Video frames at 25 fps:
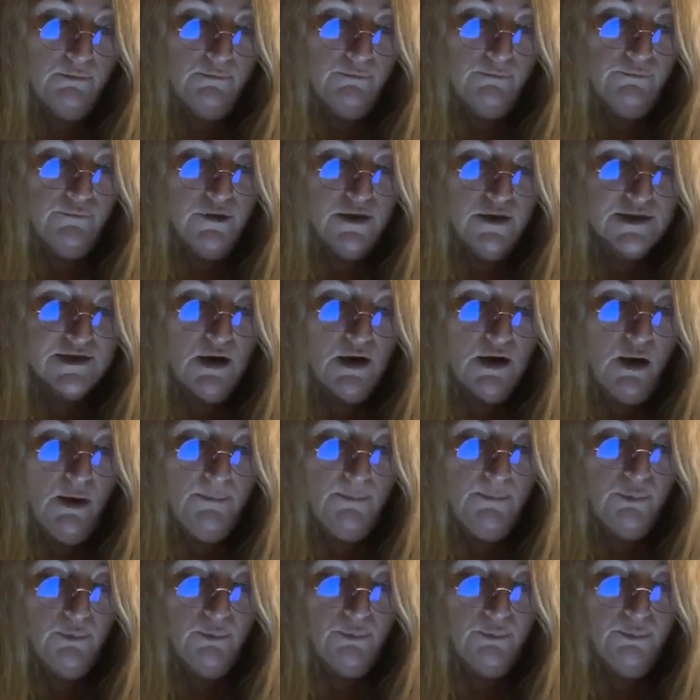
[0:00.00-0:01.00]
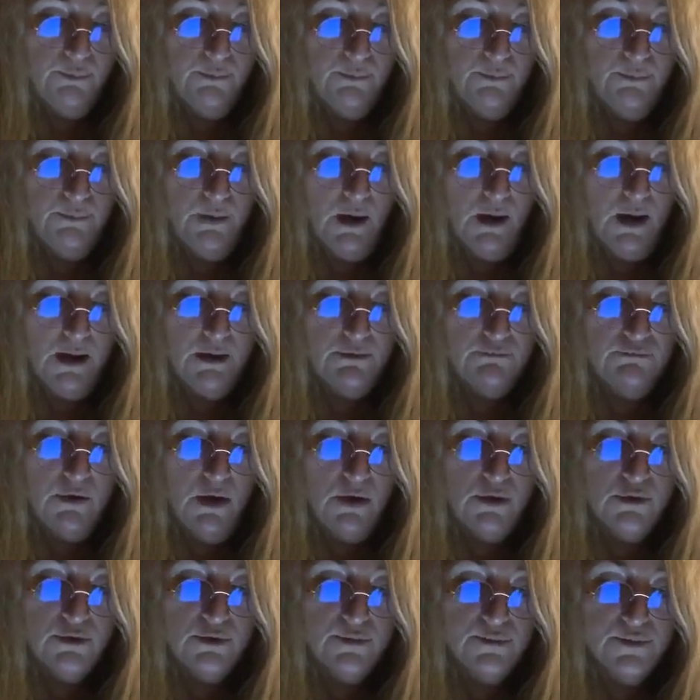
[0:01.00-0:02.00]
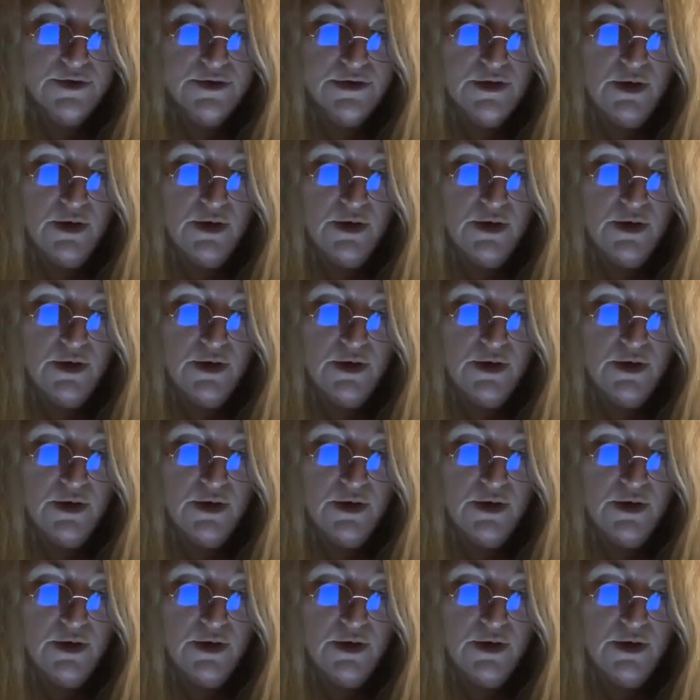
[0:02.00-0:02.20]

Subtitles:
For example, my robes